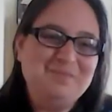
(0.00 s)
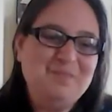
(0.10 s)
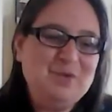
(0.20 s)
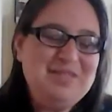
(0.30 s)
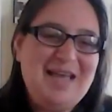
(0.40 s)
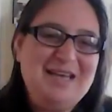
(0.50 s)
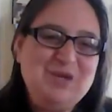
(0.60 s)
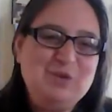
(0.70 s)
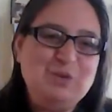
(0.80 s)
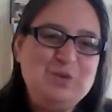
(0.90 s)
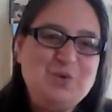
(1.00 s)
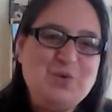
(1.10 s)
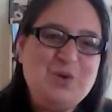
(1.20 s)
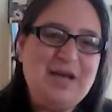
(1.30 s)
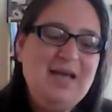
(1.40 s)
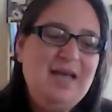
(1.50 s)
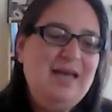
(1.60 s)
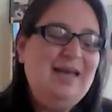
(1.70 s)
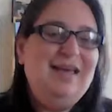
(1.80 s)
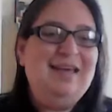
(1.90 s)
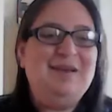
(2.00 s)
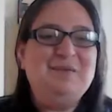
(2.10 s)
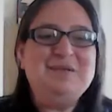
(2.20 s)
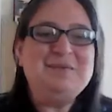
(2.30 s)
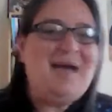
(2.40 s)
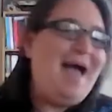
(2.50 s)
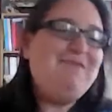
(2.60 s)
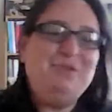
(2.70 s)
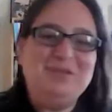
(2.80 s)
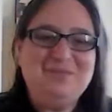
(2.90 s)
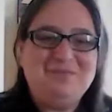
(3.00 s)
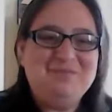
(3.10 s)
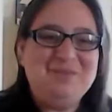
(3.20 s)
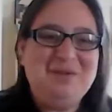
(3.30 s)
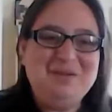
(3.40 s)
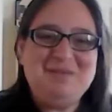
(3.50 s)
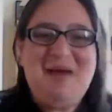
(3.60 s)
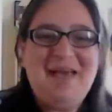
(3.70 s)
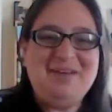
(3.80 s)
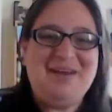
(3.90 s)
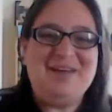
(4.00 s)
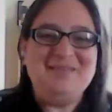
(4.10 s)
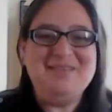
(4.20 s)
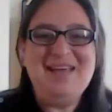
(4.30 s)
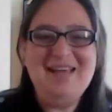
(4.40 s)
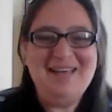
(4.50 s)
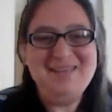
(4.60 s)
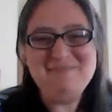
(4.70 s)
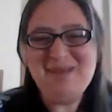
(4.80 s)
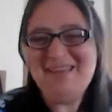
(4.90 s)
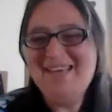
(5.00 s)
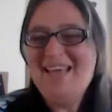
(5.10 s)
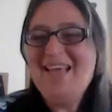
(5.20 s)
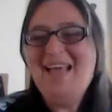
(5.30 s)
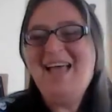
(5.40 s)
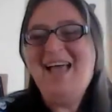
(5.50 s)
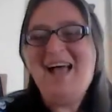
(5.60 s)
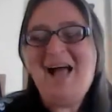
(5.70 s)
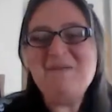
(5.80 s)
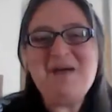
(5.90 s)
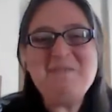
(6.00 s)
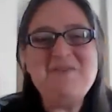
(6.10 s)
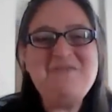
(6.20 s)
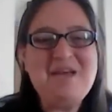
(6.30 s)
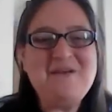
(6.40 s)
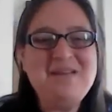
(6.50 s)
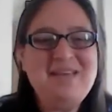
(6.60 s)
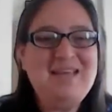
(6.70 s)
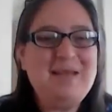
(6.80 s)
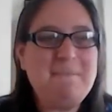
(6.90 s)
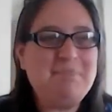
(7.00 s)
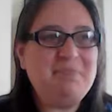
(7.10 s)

more technical talk. Now, although I have all the background, I'm a very